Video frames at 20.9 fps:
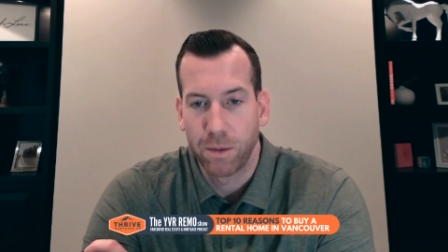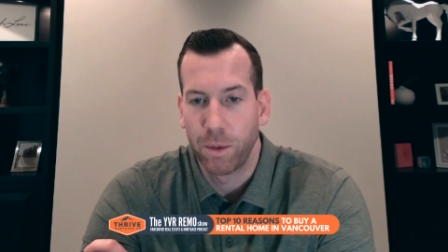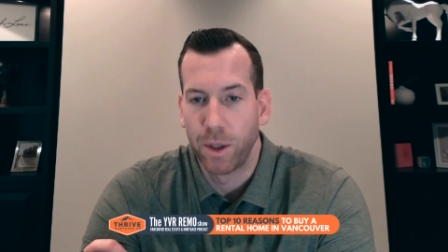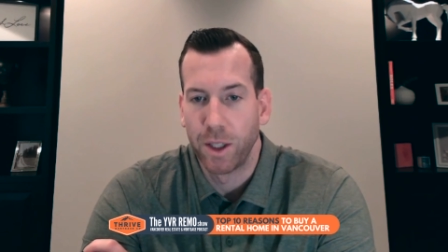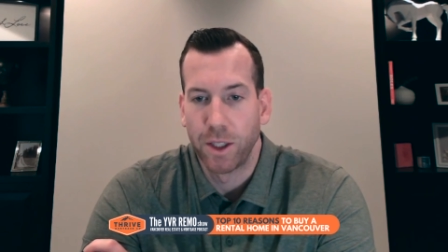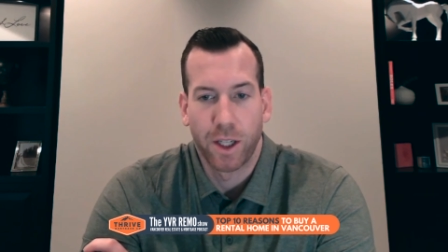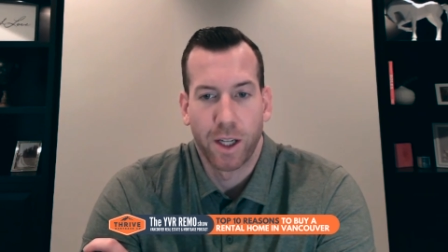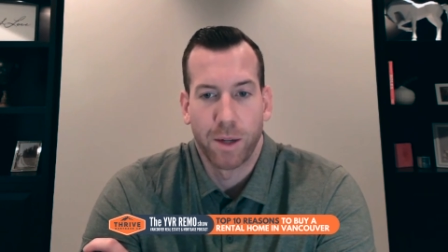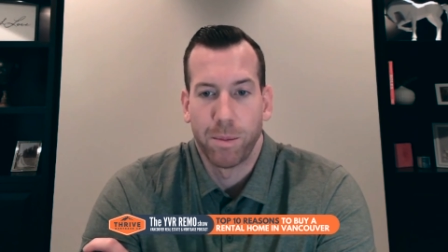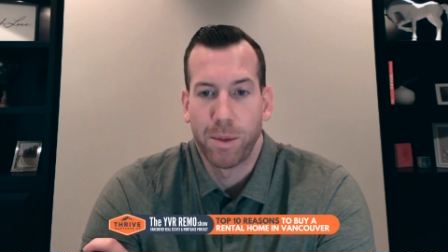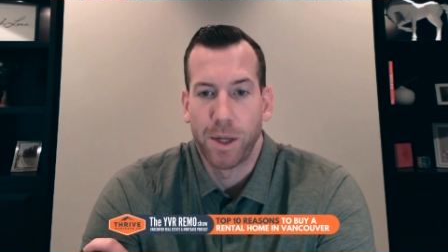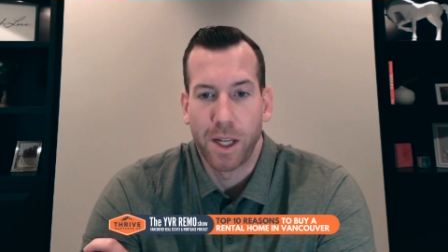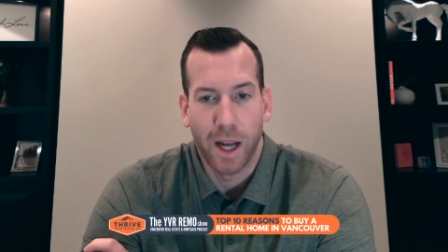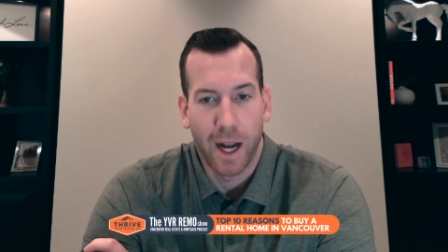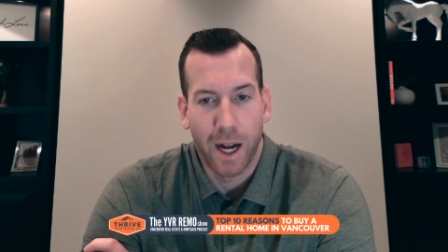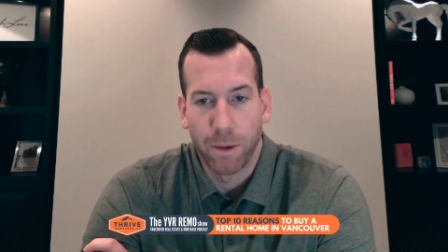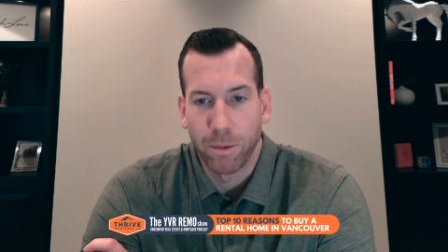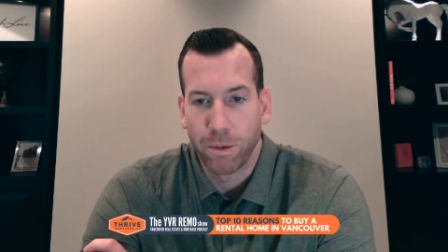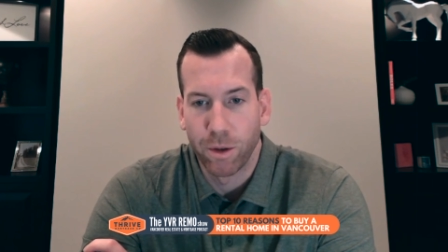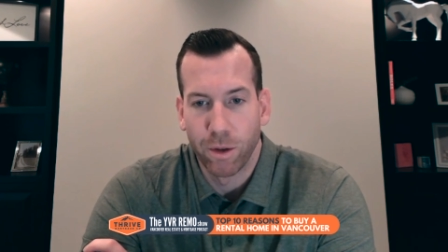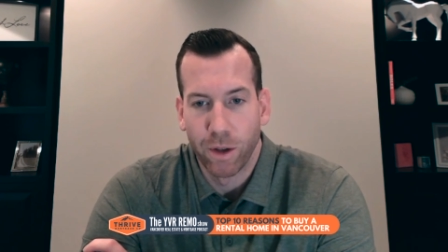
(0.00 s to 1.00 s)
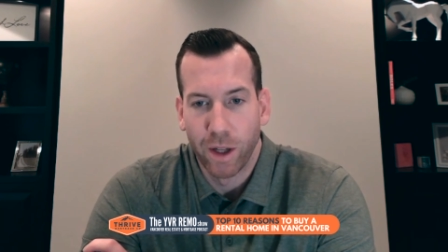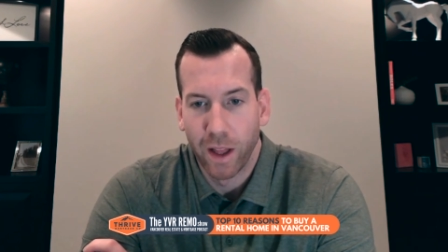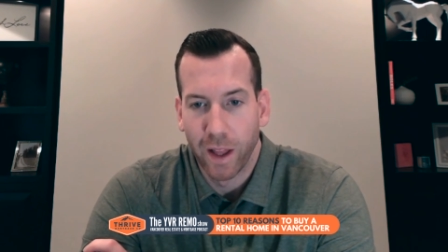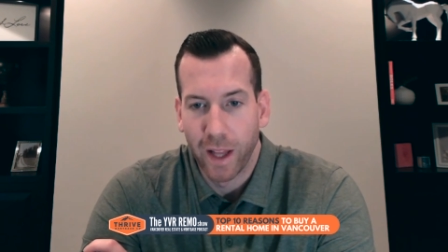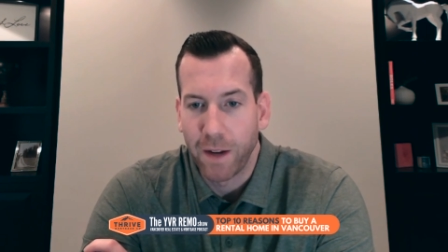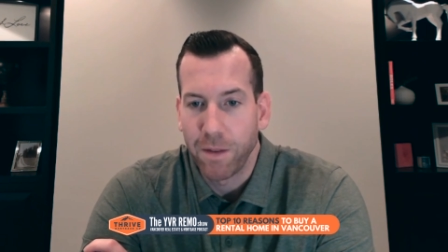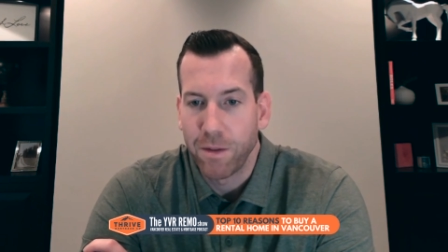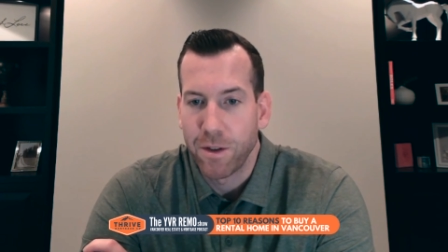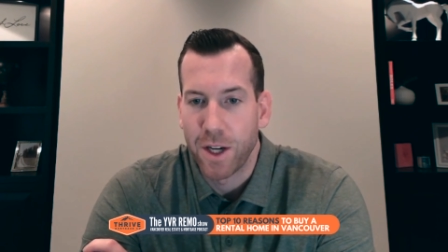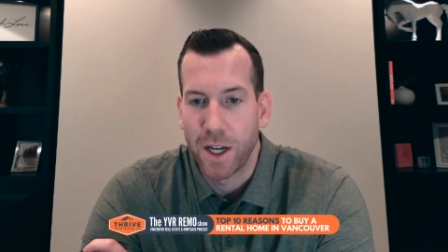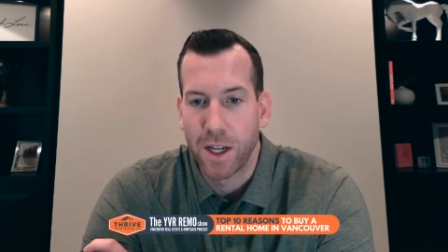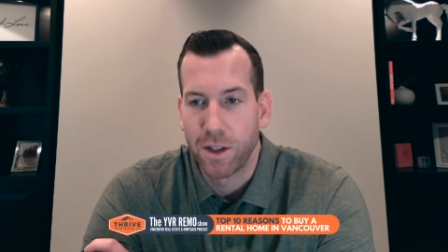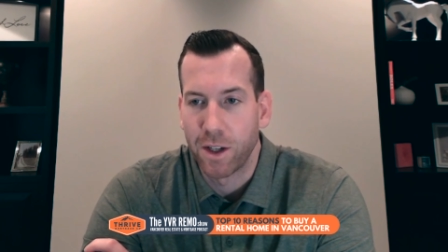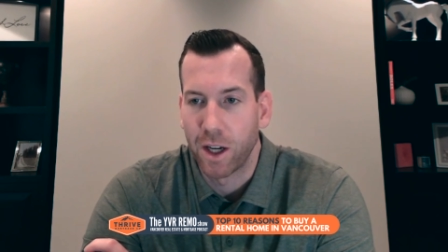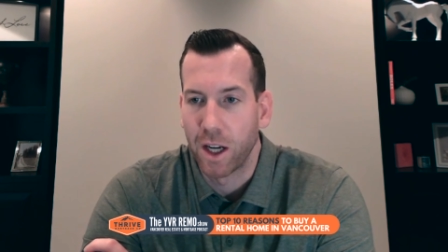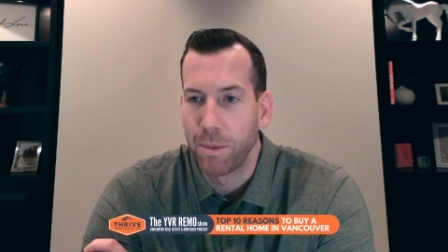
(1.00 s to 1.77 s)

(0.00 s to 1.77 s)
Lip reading: which can be absolutely life changing.